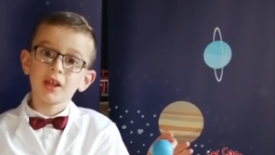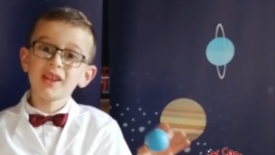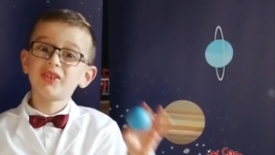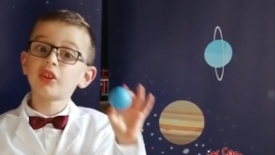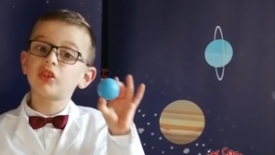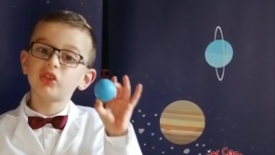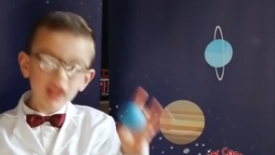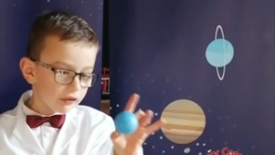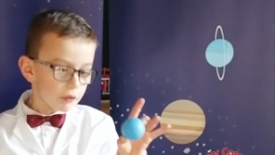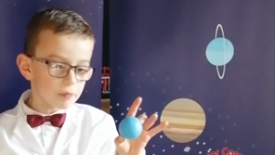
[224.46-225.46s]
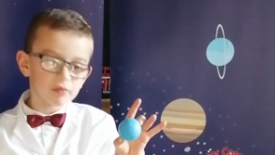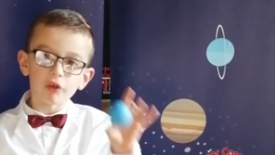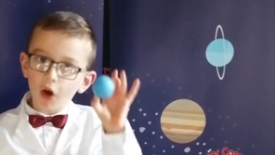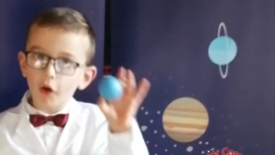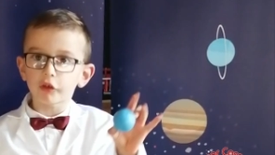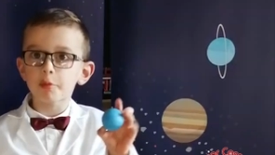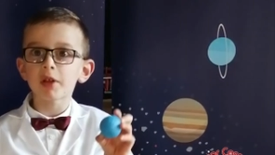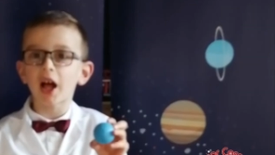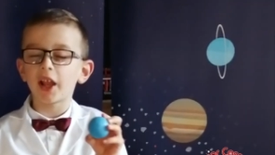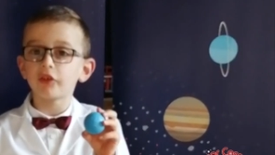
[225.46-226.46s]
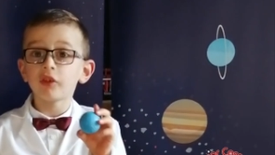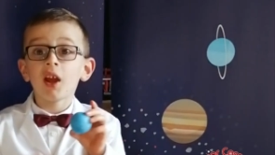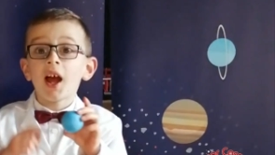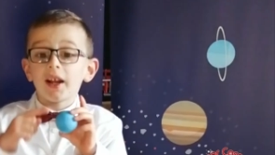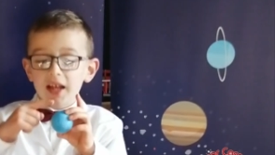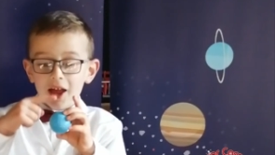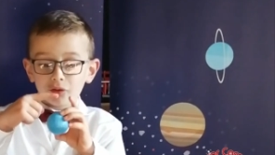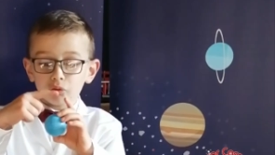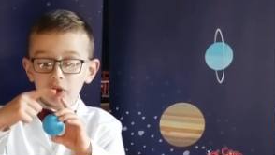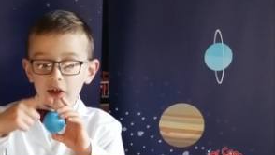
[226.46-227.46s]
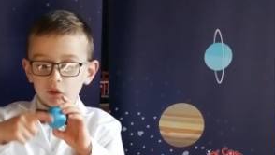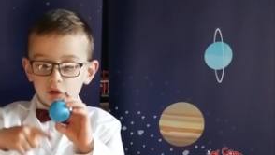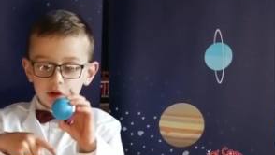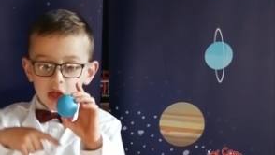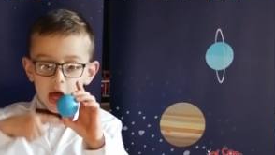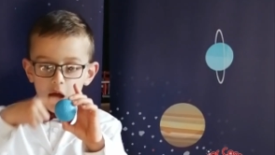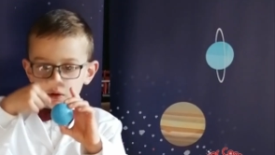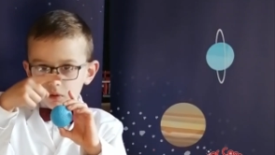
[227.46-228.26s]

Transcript: It's the seventh of the planets, and it has rings like that